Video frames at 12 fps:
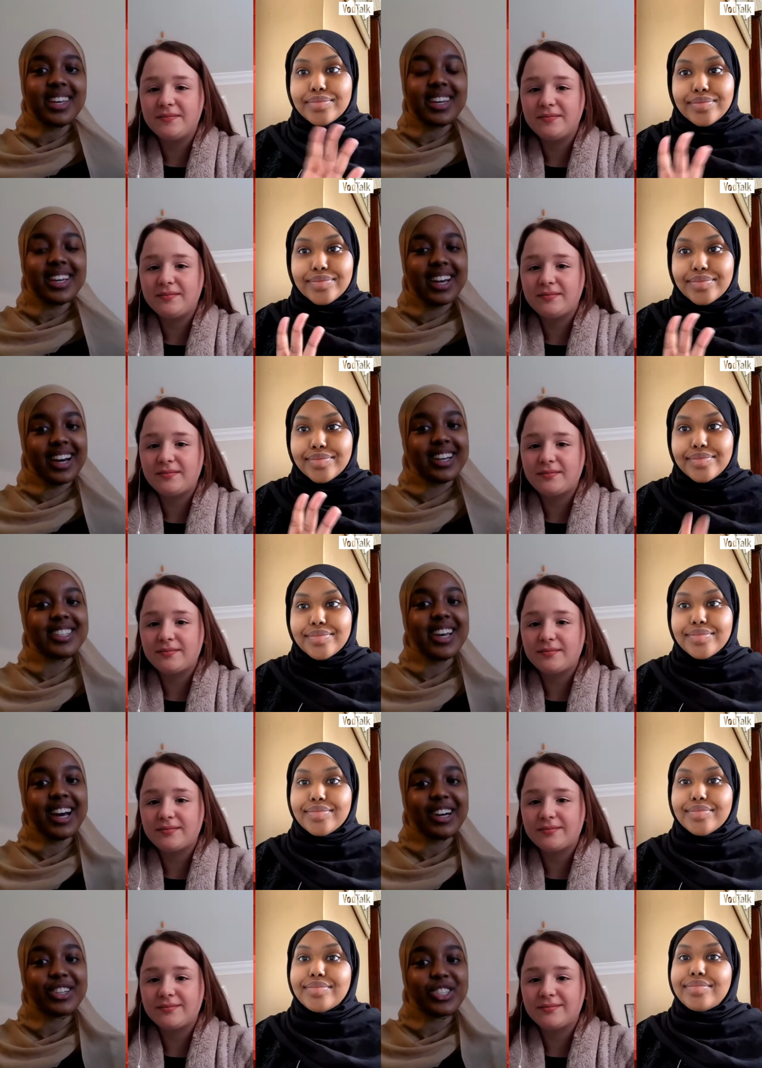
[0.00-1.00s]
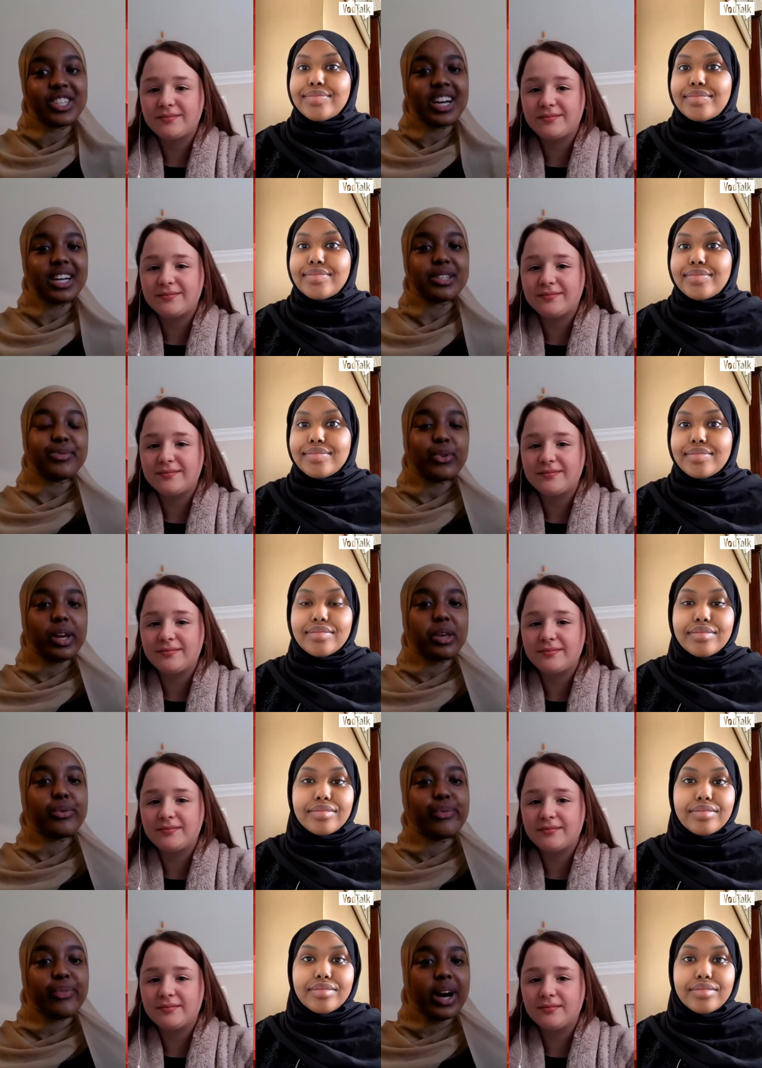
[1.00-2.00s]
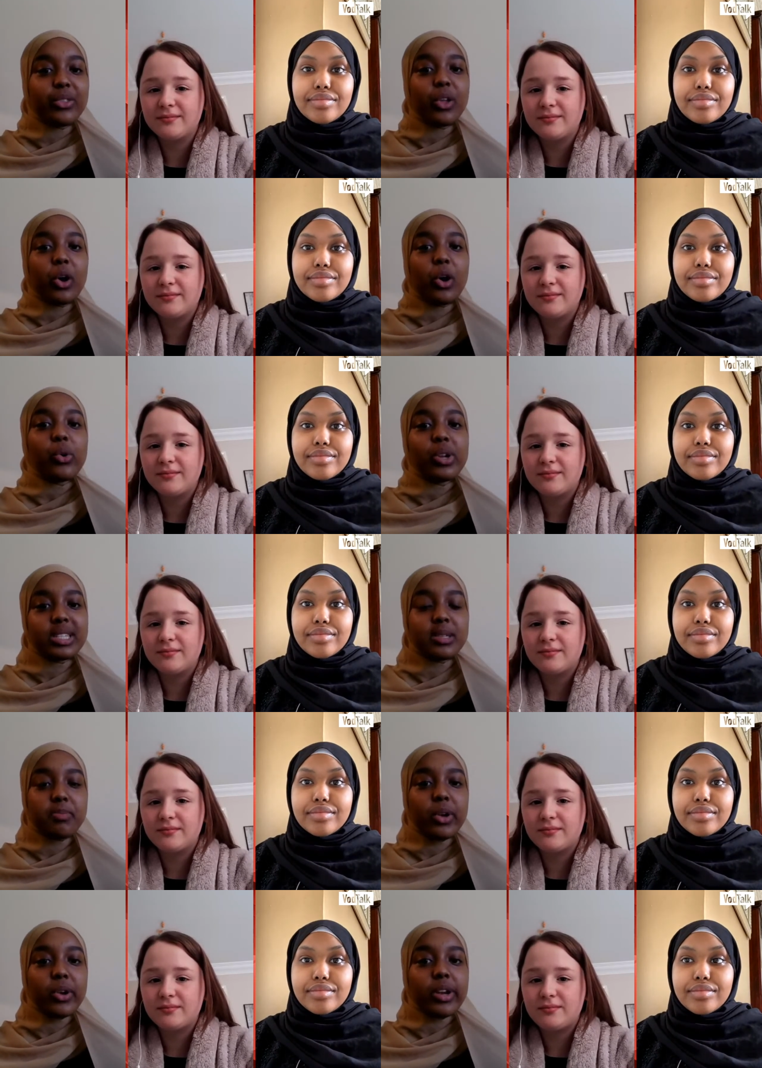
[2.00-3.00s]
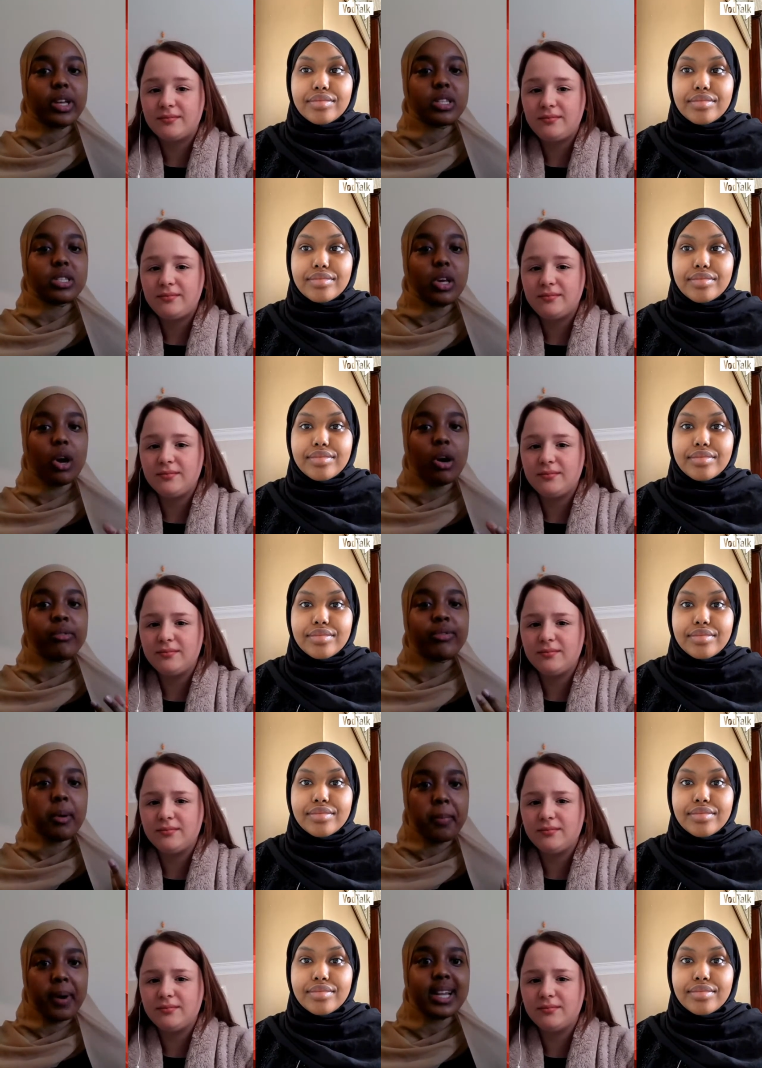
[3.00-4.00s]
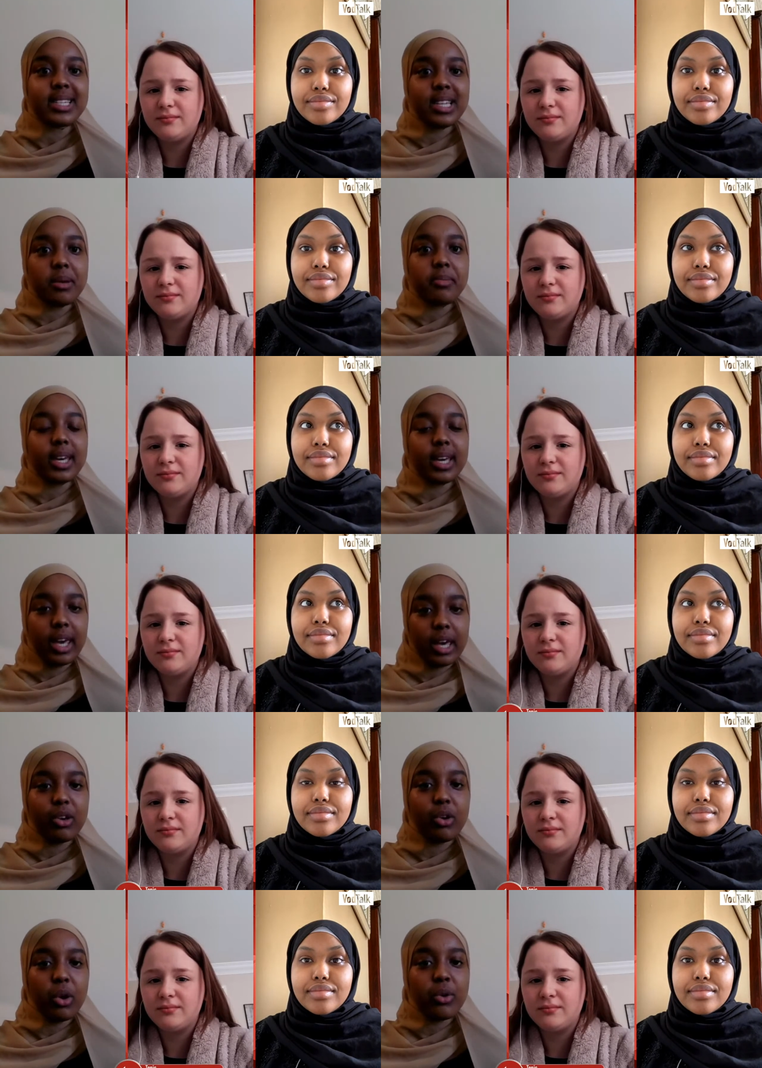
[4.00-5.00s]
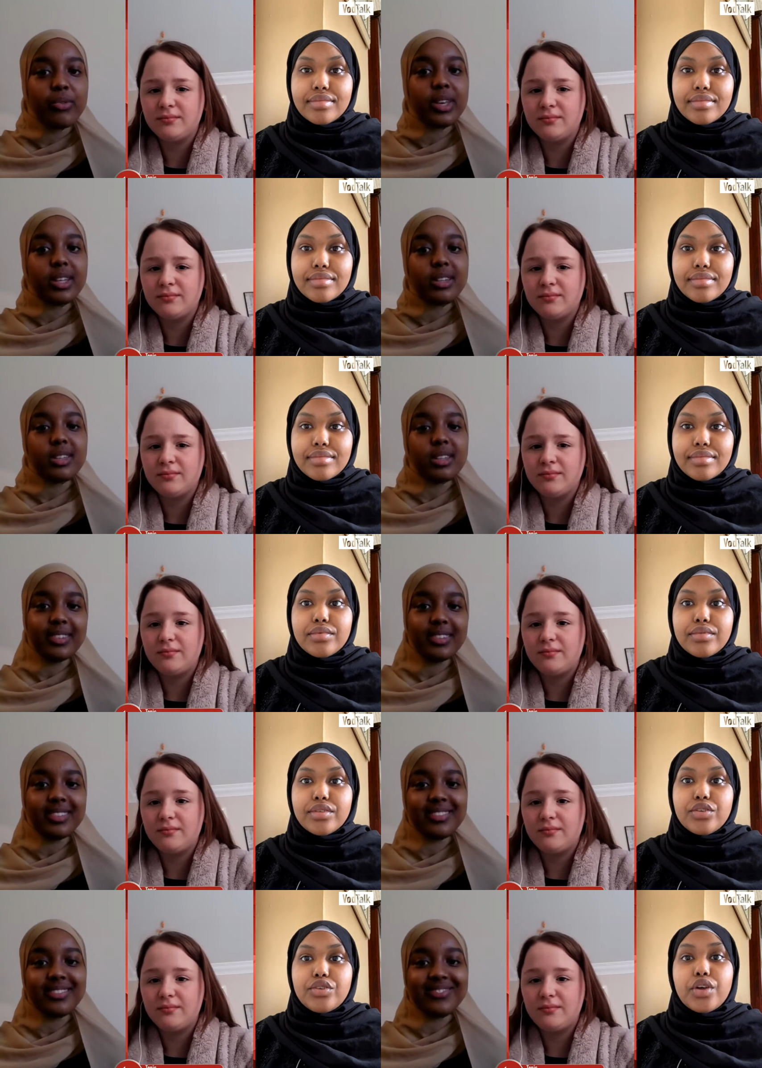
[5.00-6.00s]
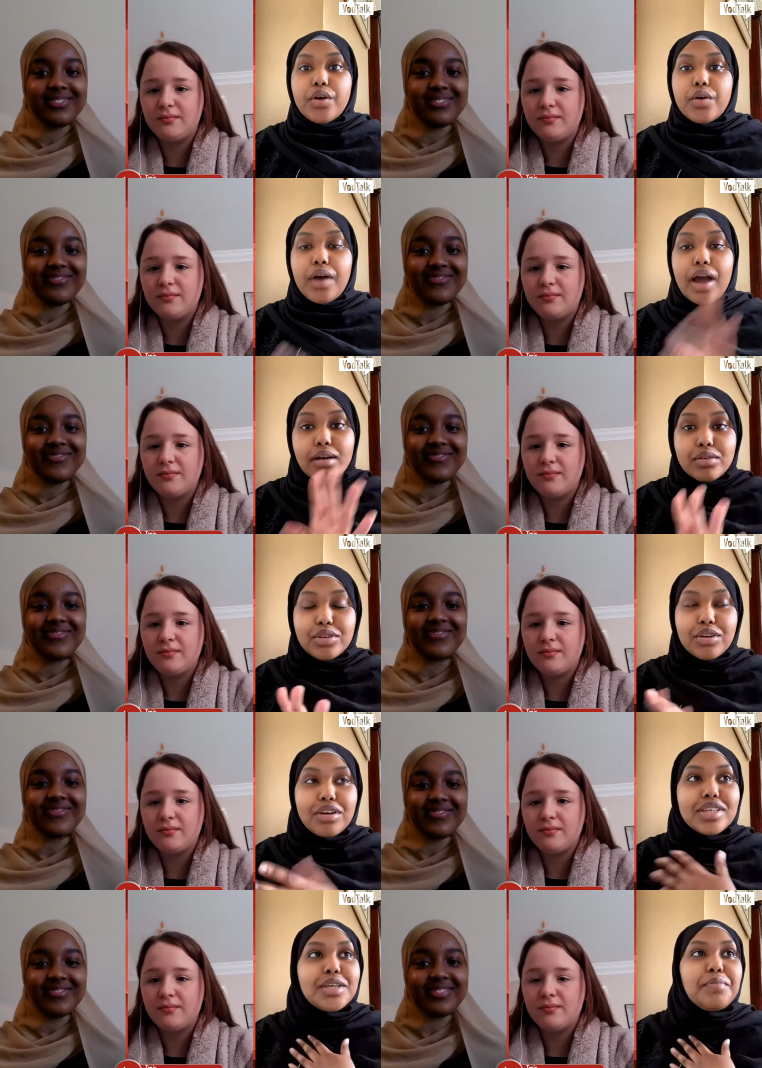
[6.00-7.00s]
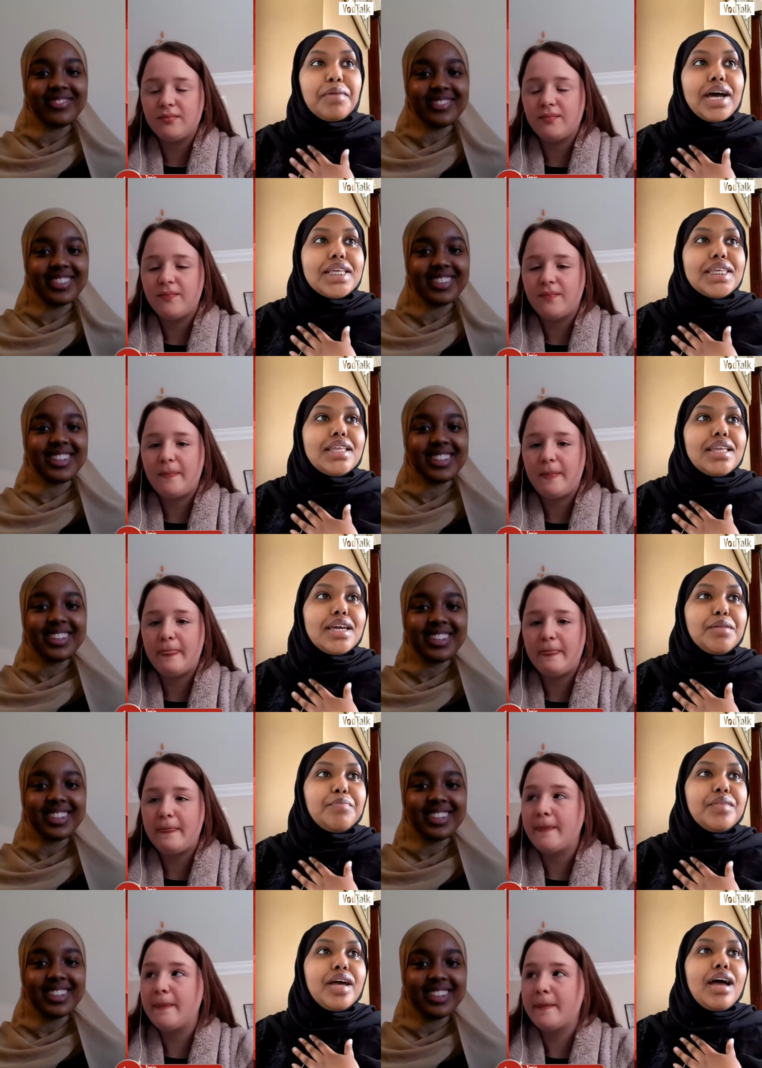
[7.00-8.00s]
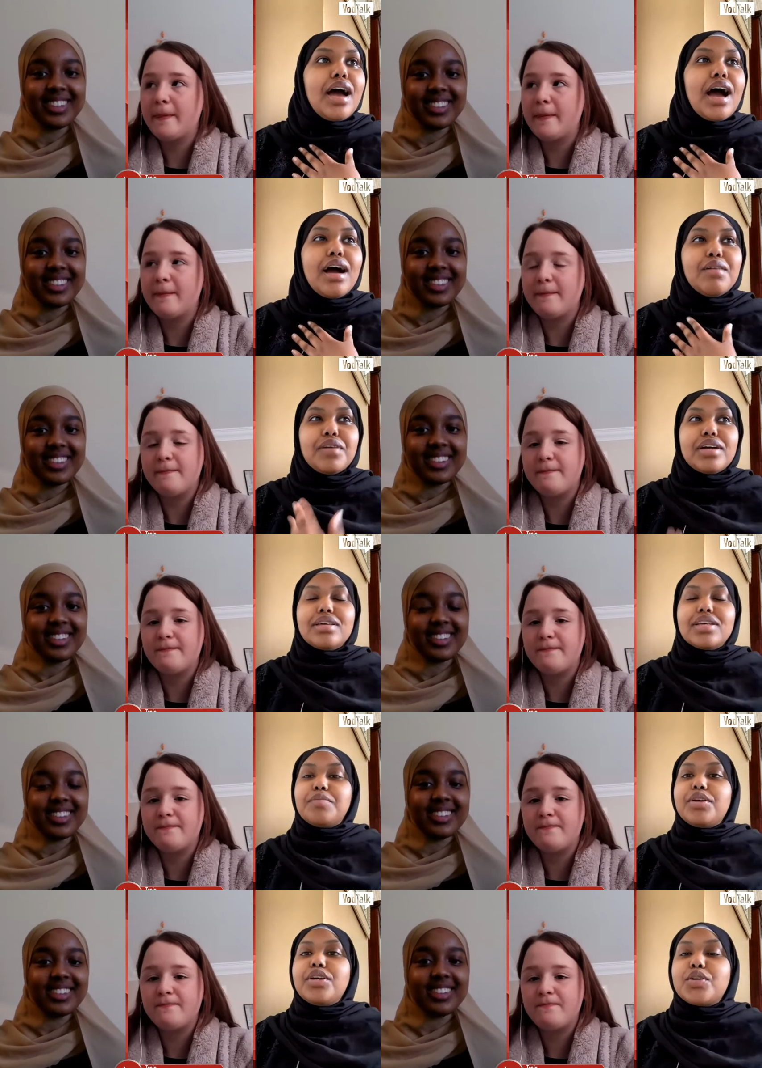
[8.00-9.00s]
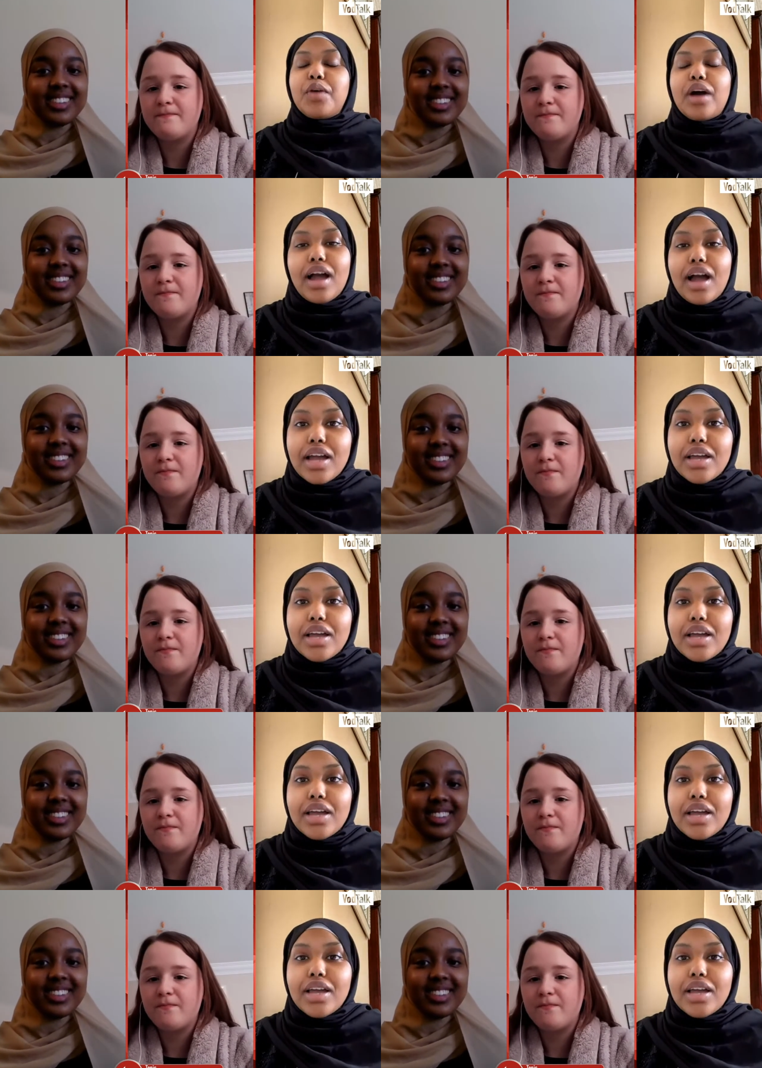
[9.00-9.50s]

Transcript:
Speaker 1: Guys, how do you guys feel that like you found the whole experience of a pandemic and COVID?
Speaker 2: So, I'll start. So, personally, I found the experience quite eye